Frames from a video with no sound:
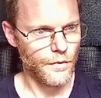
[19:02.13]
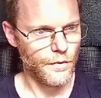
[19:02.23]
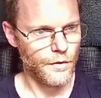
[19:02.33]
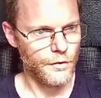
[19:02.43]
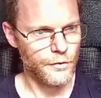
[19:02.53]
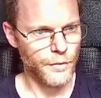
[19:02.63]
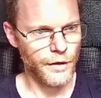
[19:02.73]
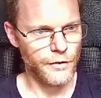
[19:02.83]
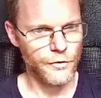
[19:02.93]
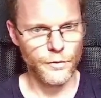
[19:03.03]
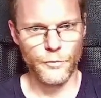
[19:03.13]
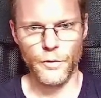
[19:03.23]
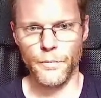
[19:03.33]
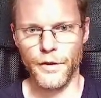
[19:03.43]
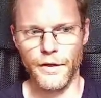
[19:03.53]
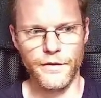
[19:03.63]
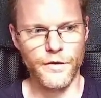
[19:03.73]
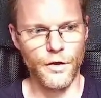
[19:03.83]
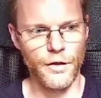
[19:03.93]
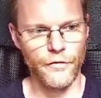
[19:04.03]
Spectrum repeat.
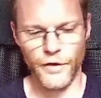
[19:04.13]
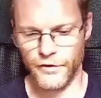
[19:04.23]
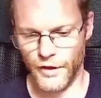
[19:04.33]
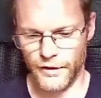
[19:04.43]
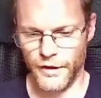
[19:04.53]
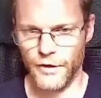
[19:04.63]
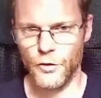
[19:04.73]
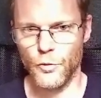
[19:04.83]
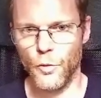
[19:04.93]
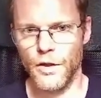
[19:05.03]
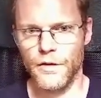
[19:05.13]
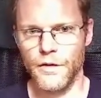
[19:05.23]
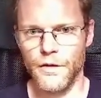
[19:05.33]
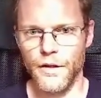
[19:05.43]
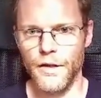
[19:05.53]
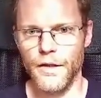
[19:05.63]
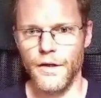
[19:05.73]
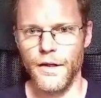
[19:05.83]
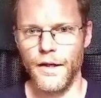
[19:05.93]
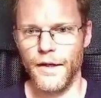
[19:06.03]
So if I set that to 1,
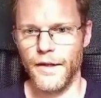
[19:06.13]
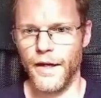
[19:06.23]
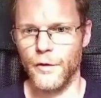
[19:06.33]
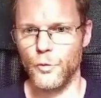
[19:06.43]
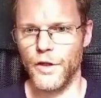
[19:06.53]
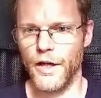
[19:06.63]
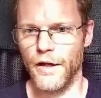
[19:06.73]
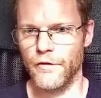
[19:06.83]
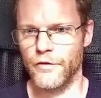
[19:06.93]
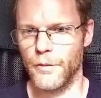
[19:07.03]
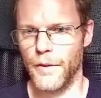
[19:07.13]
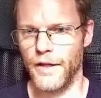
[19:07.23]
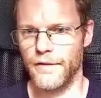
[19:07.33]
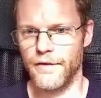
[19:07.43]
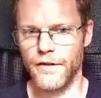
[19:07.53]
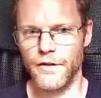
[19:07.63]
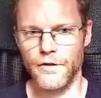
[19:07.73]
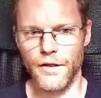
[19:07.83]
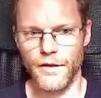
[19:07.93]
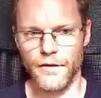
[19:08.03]
again we have the base here
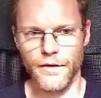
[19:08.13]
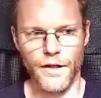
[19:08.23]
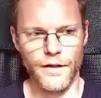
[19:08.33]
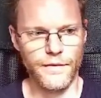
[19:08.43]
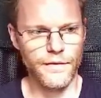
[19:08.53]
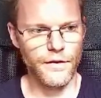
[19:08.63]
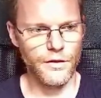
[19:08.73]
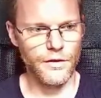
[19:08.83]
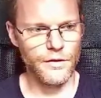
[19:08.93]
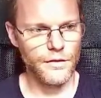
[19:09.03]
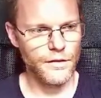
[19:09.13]
and the heights here.